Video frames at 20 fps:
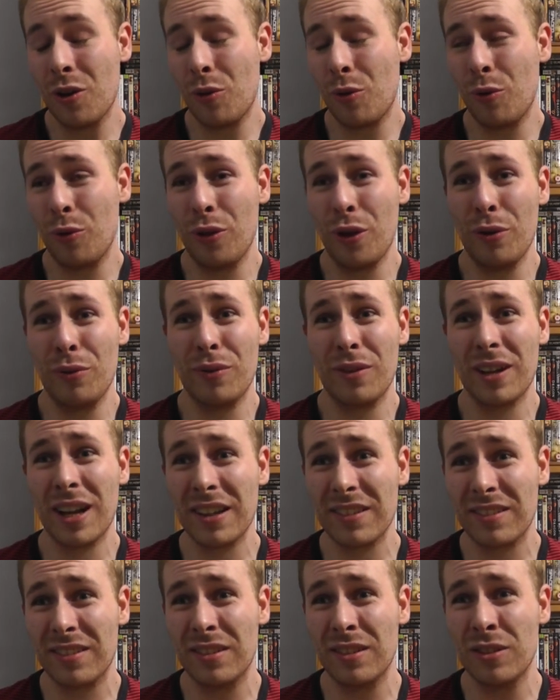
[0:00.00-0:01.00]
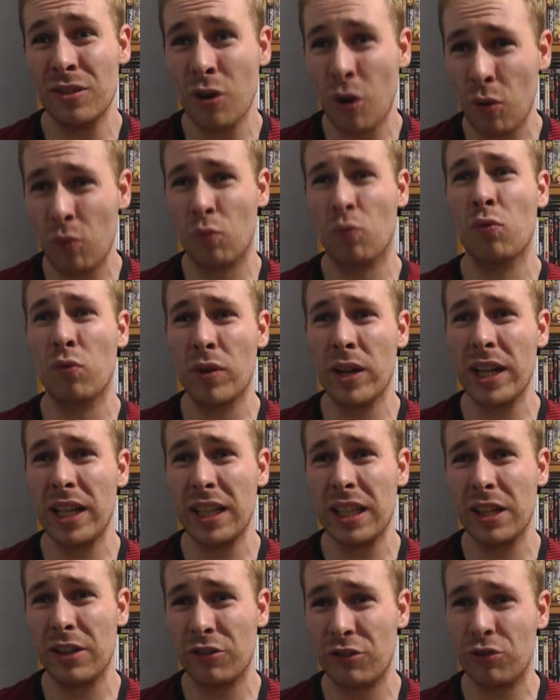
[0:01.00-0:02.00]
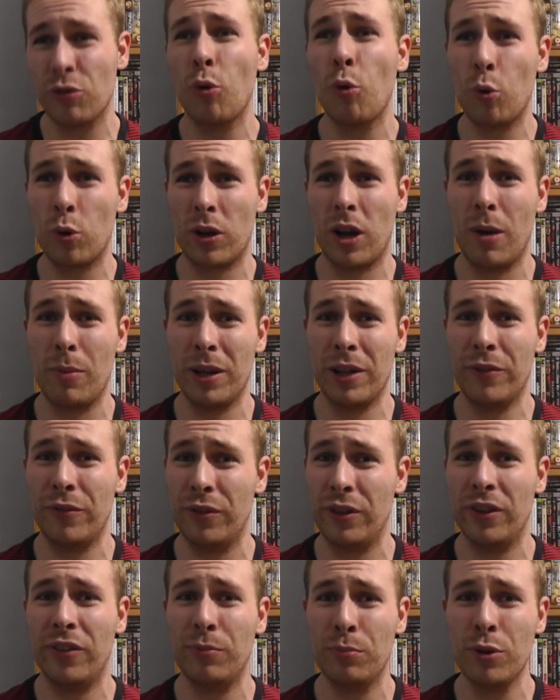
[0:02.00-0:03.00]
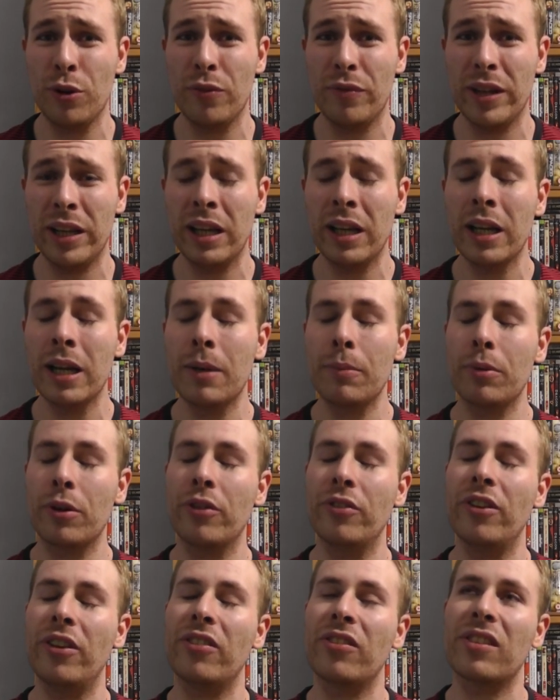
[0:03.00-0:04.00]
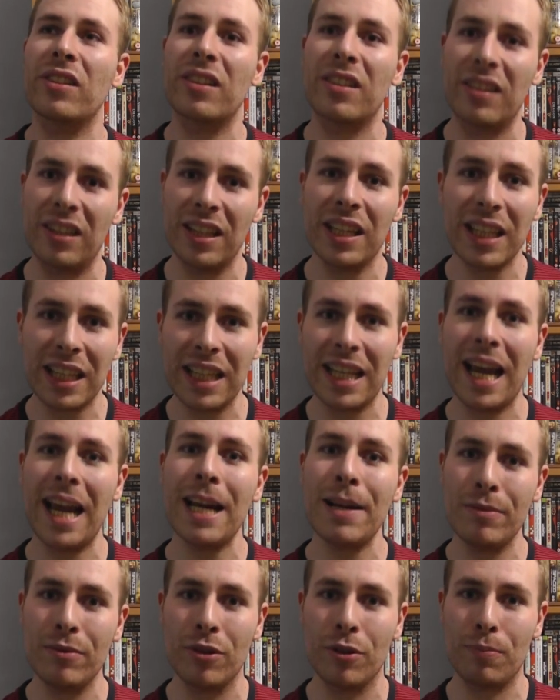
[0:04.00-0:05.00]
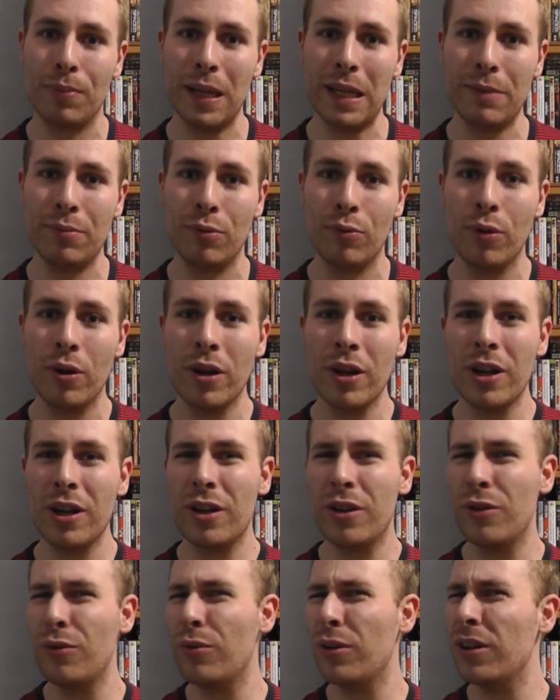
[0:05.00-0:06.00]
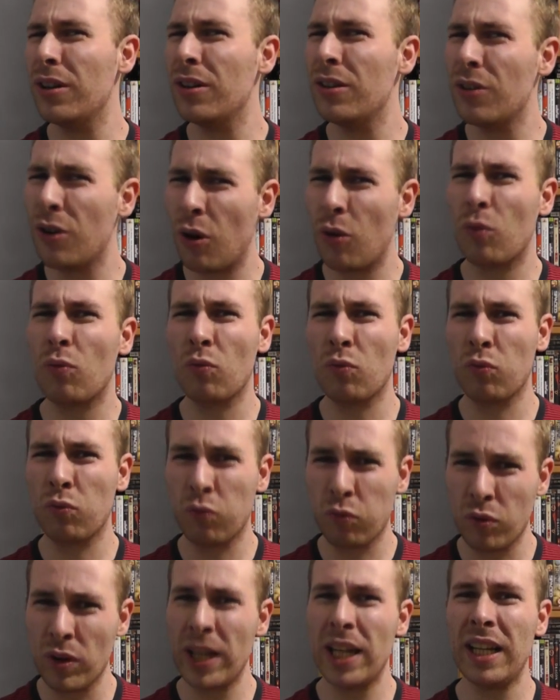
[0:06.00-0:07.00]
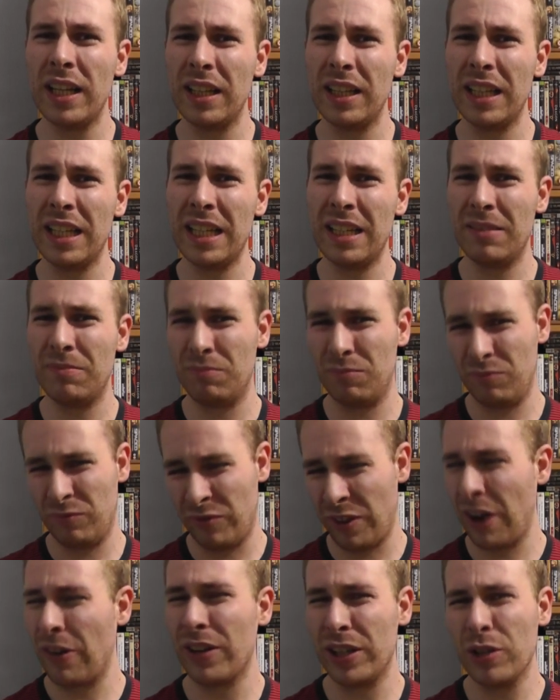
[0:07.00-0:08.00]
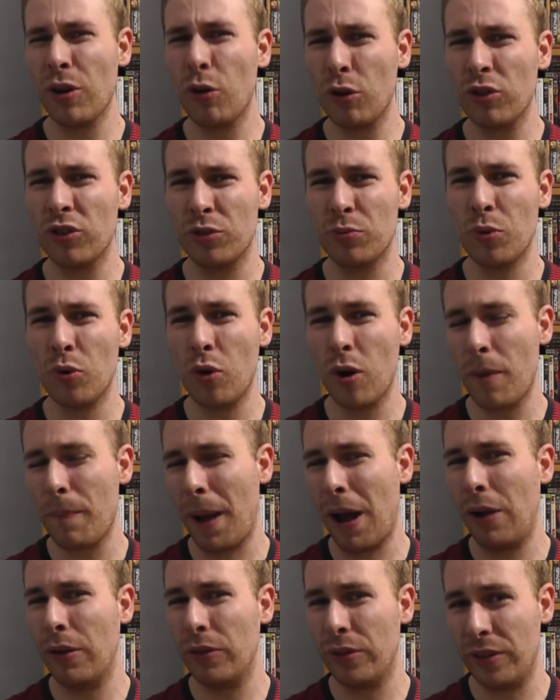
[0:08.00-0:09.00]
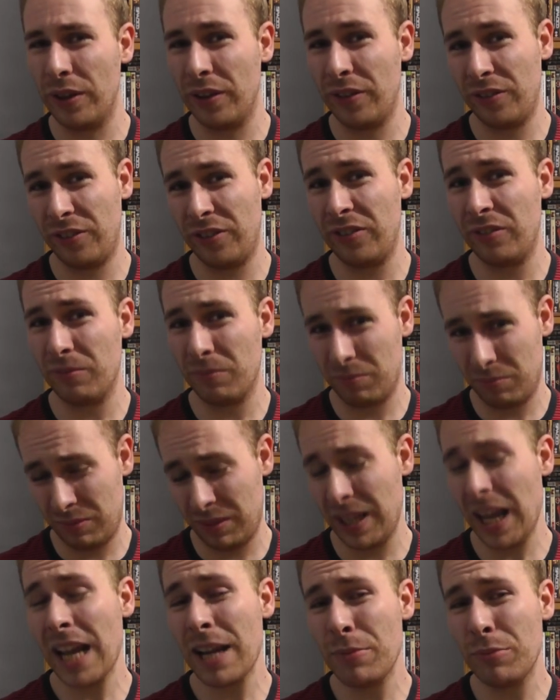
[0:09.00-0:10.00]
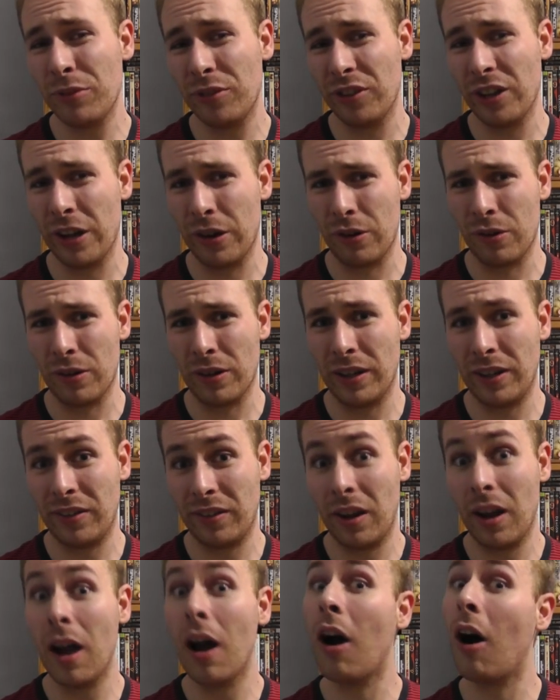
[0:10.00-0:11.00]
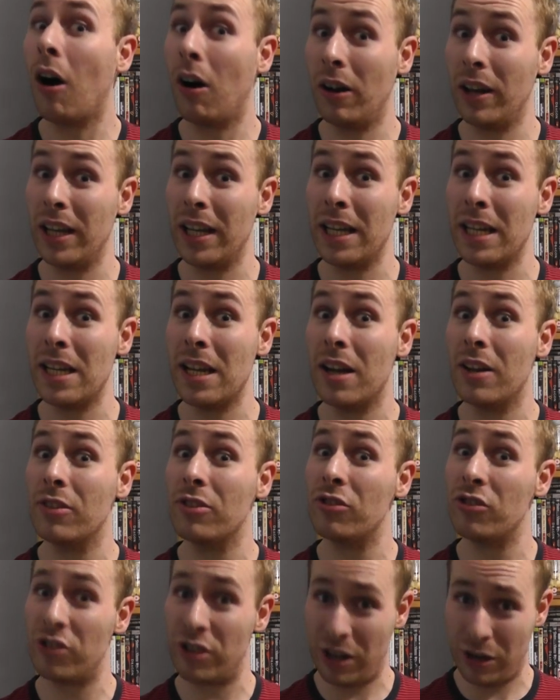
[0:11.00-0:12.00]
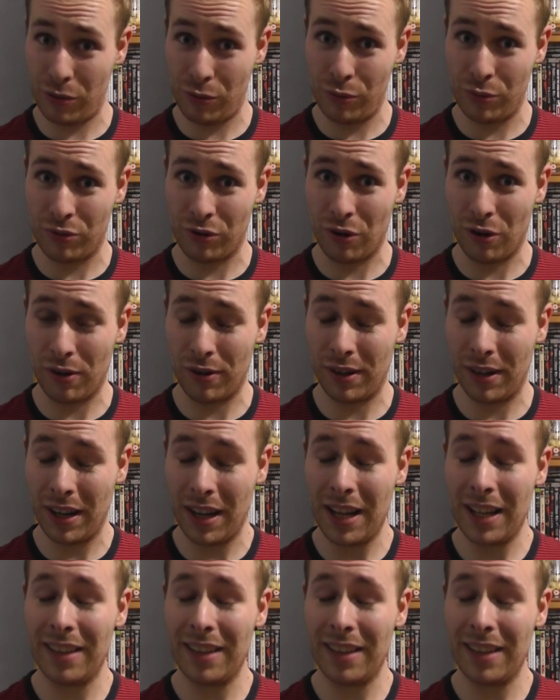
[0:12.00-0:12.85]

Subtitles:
Although that's not really a shortcoming for this movie, because it's clearly aimed at people who are not really very knowledgeable about this game series, i.e. children.